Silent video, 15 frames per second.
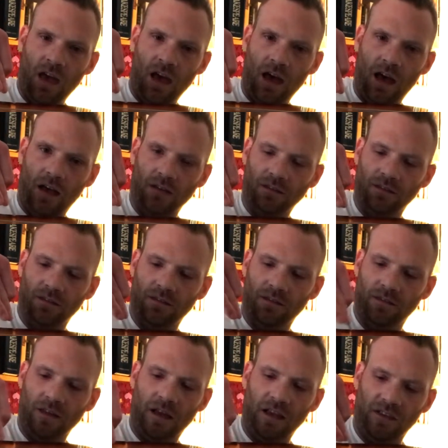and
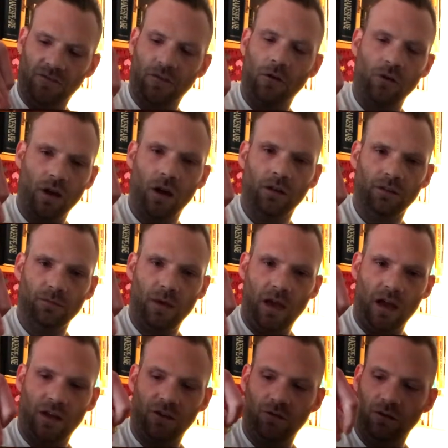that is very hard to be
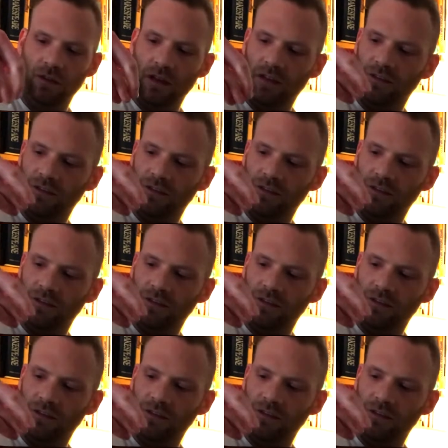accurate there.